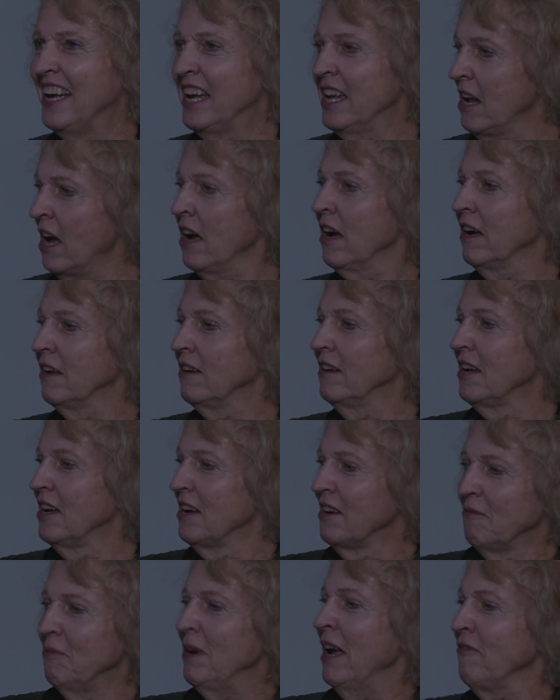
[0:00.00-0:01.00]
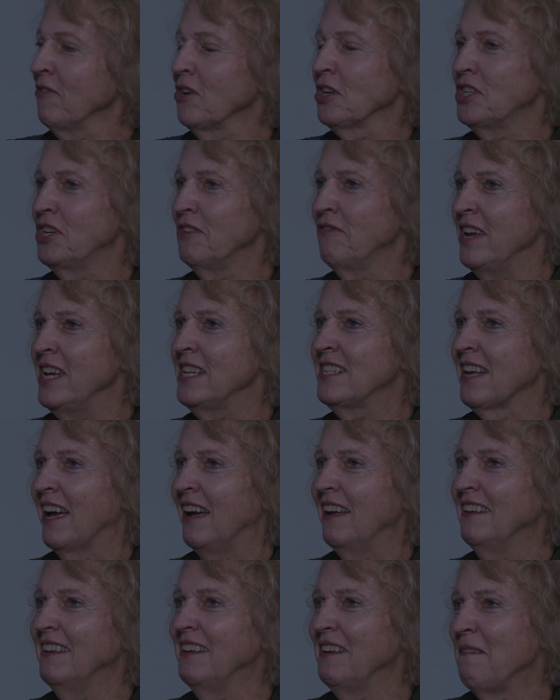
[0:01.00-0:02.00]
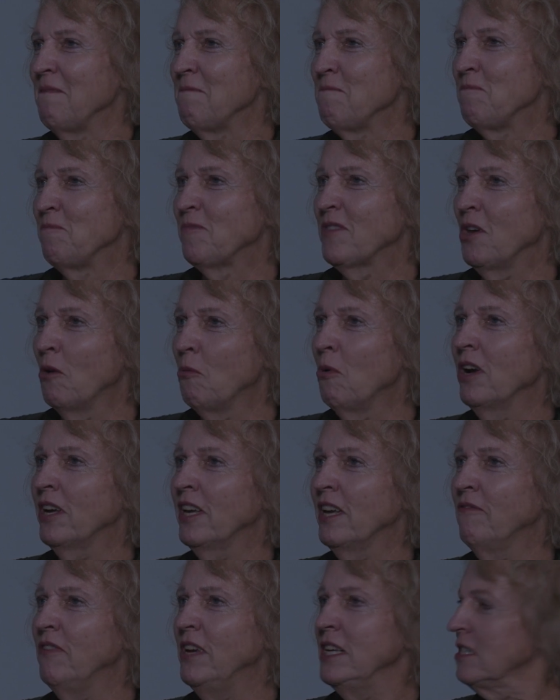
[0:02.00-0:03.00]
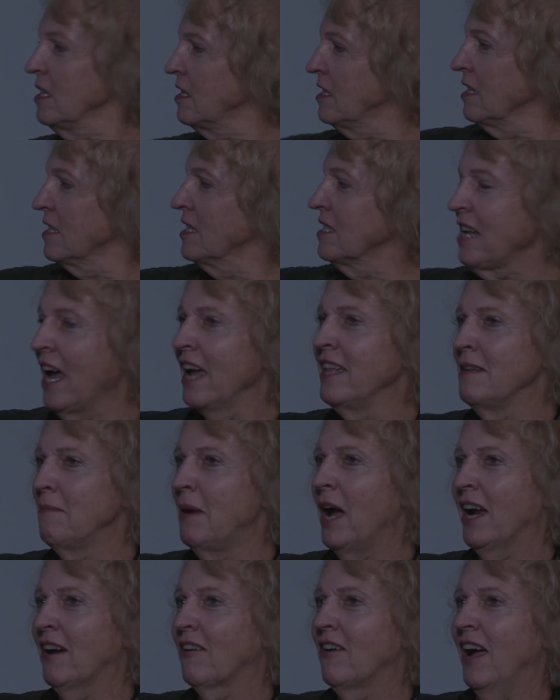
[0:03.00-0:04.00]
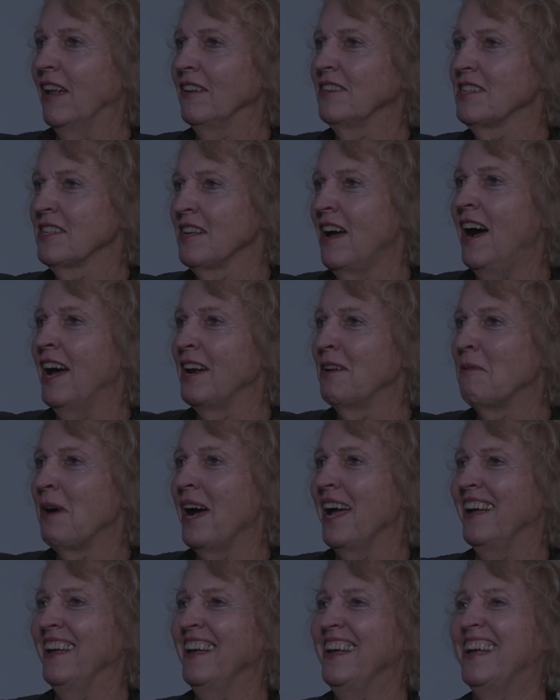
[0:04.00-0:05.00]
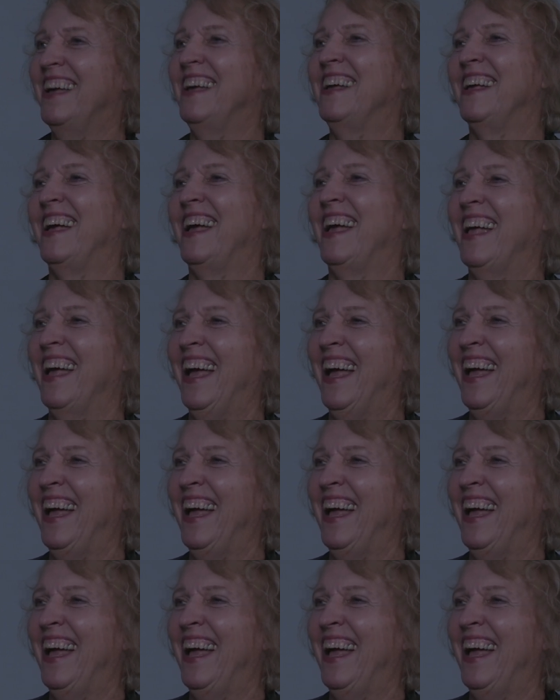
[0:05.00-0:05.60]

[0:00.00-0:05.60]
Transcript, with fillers: No, we haven't got your visa. Wow. Your wow. working visa. Just stay in the background. Just hide away. Wow.